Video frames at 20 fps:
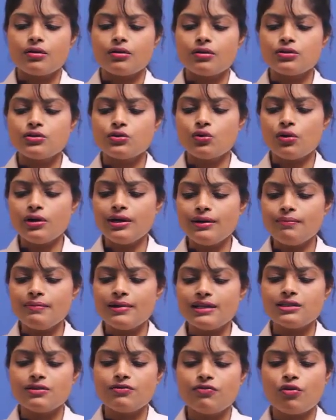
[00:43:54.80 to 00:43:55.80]
The sodium
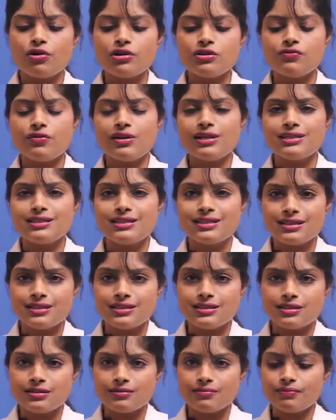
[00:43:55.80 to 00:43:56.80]
metaphosphate
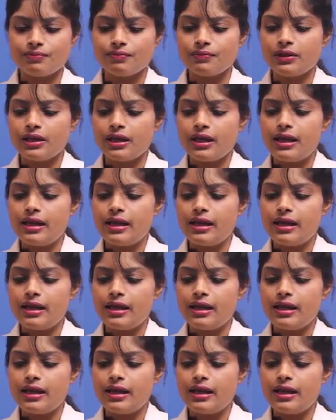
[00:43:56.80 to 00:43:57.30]
system